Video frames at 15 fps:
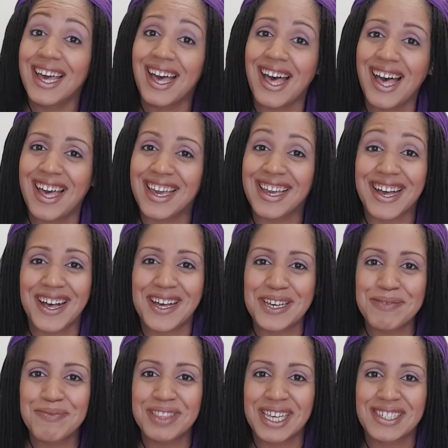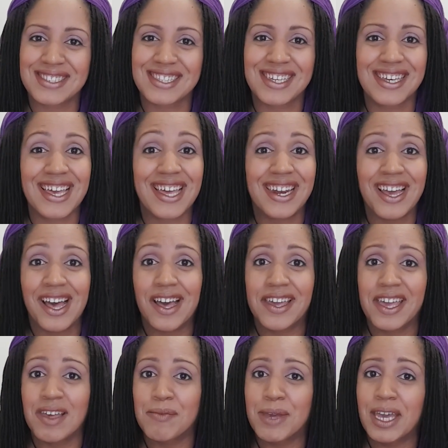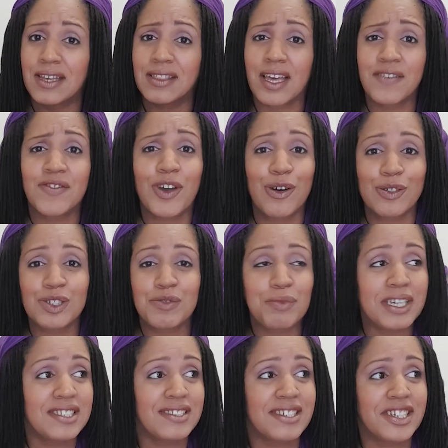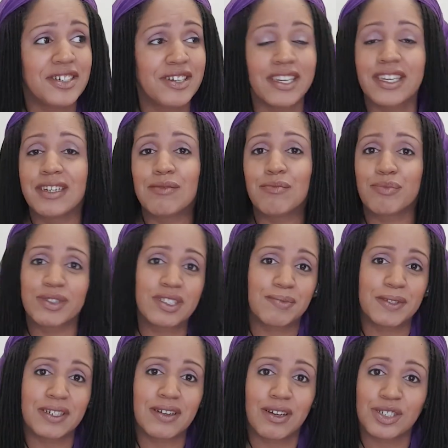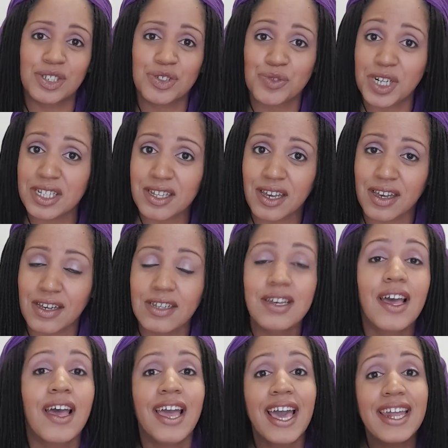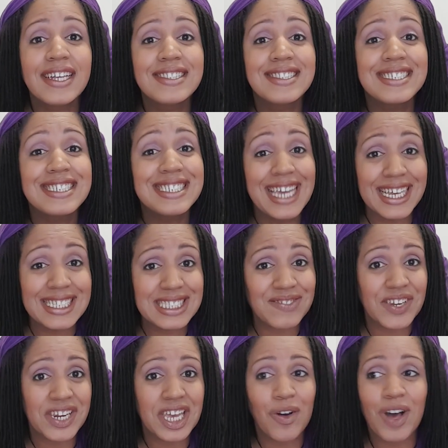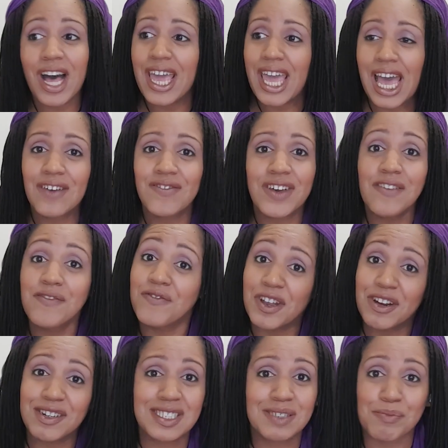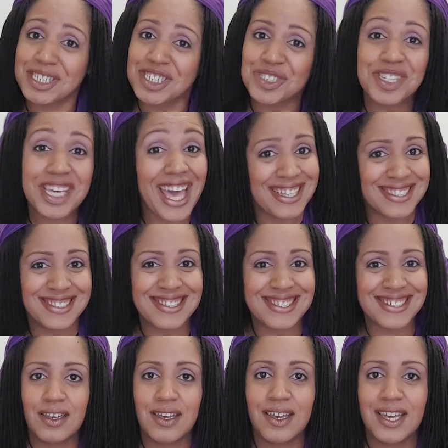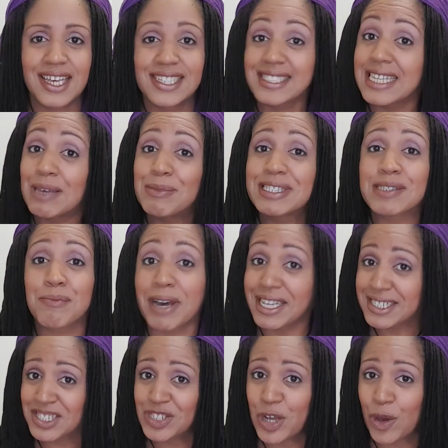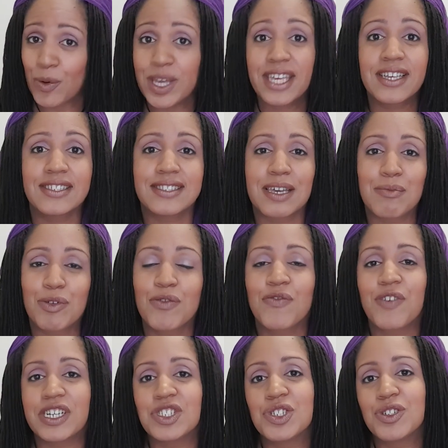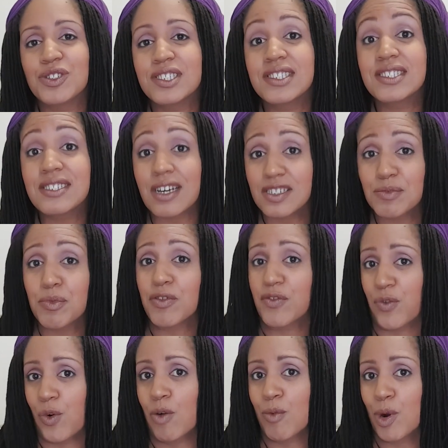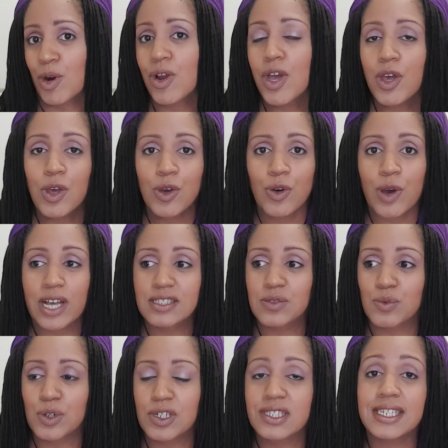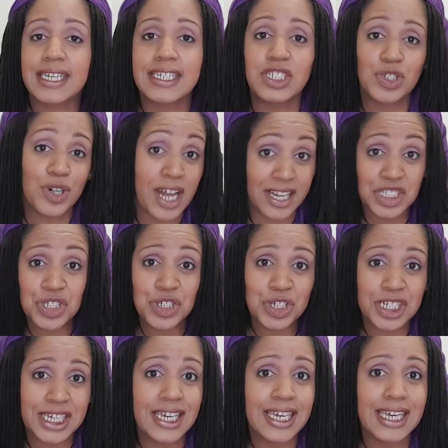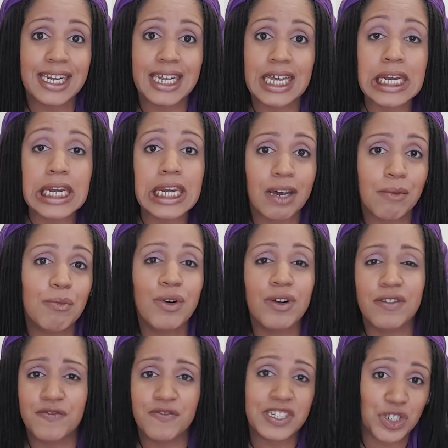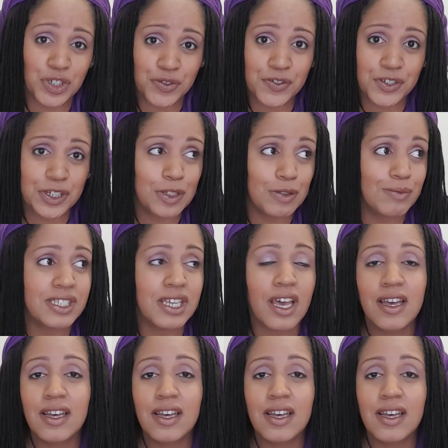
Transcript: Hi, I'm Leslie and I am a life coach based here in Brisbane, Australia. And in today's video, I have a very special guest. His name is Mike Snow. He is a professional stunt performer who has worked internationally in a number of feature films,